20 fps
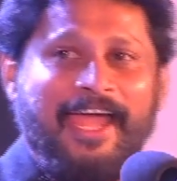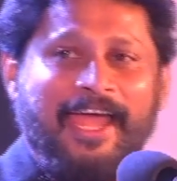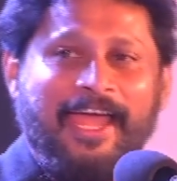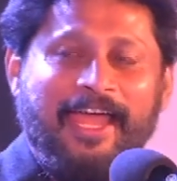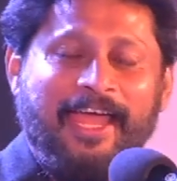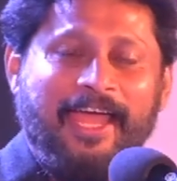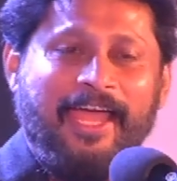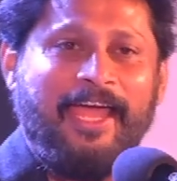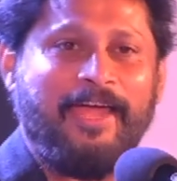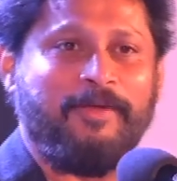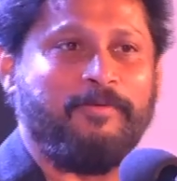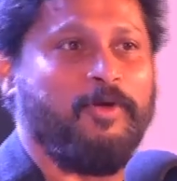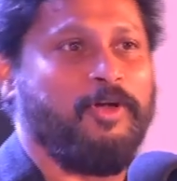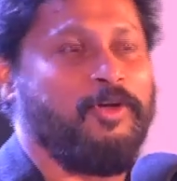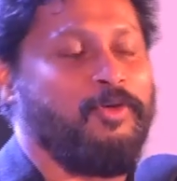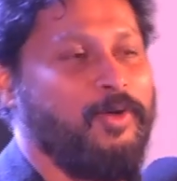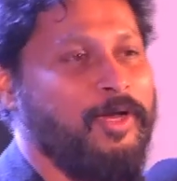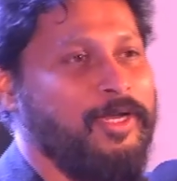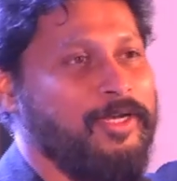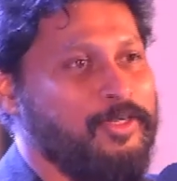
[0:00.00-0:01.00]
And what do
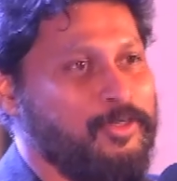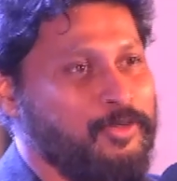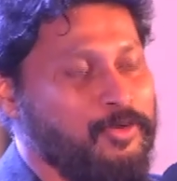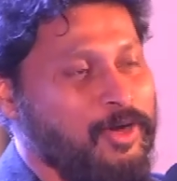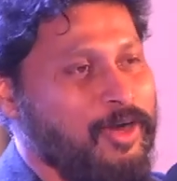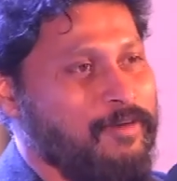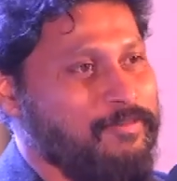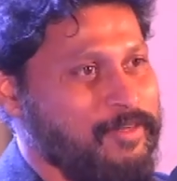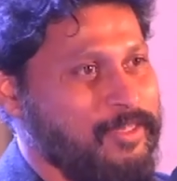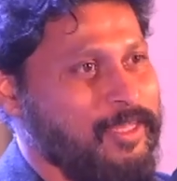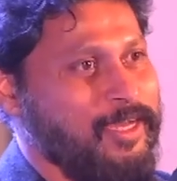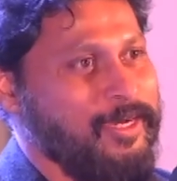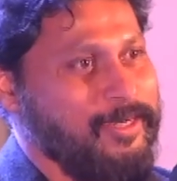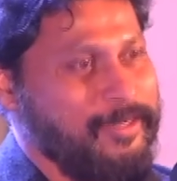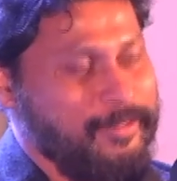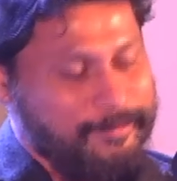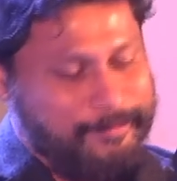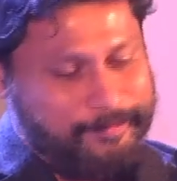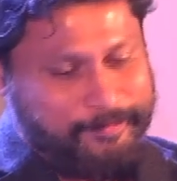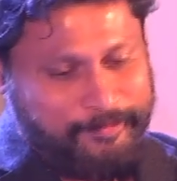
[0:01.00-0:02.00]
I do after that?
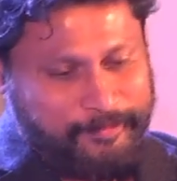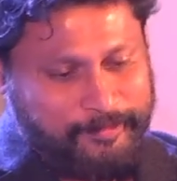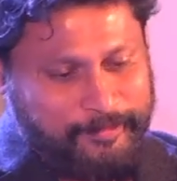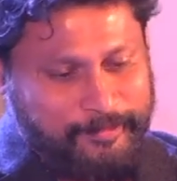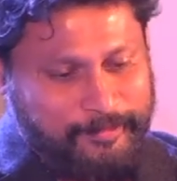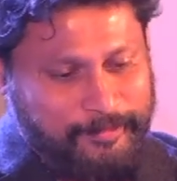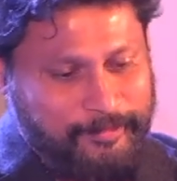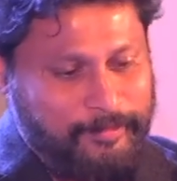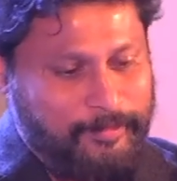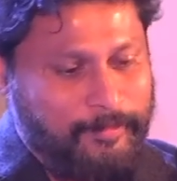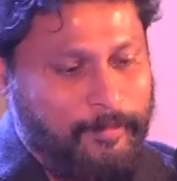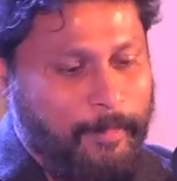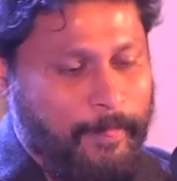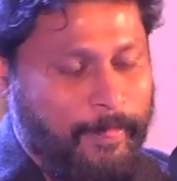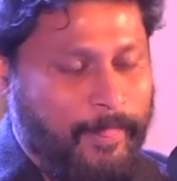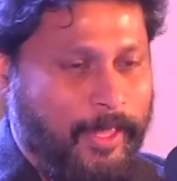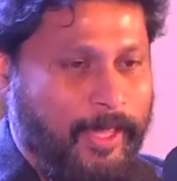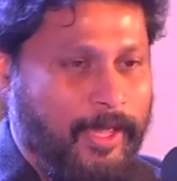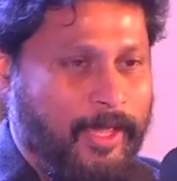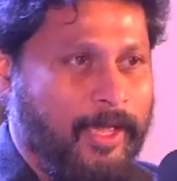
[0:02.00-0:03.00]

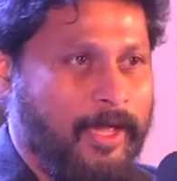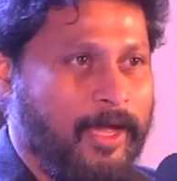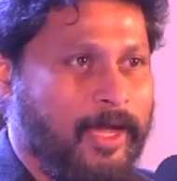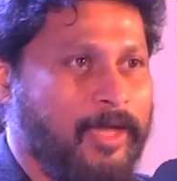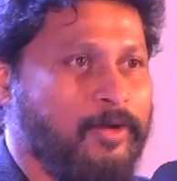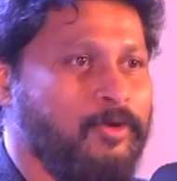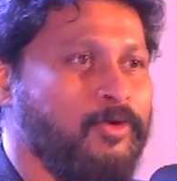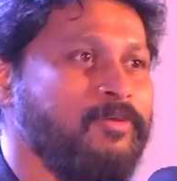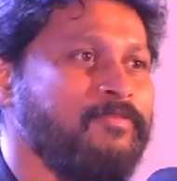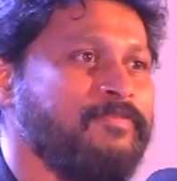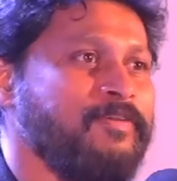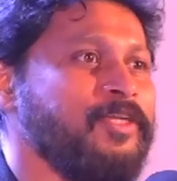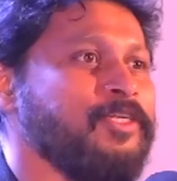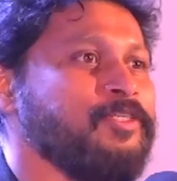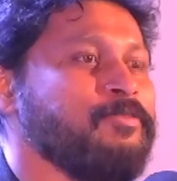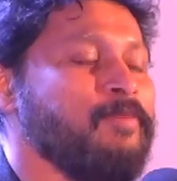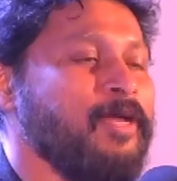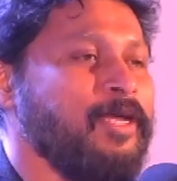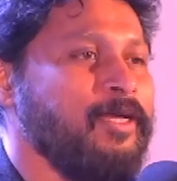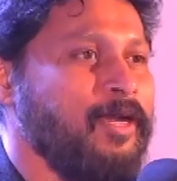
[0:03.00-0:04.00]
I couldn't finish
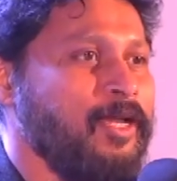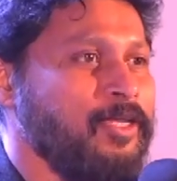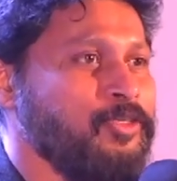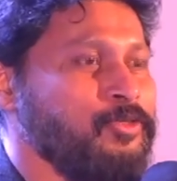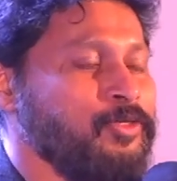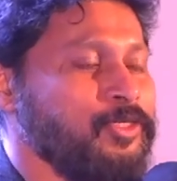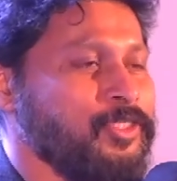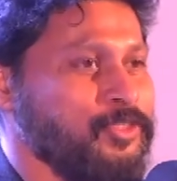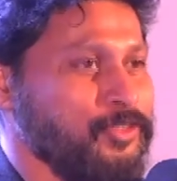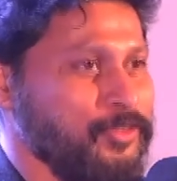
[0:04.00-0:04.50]
my graduation.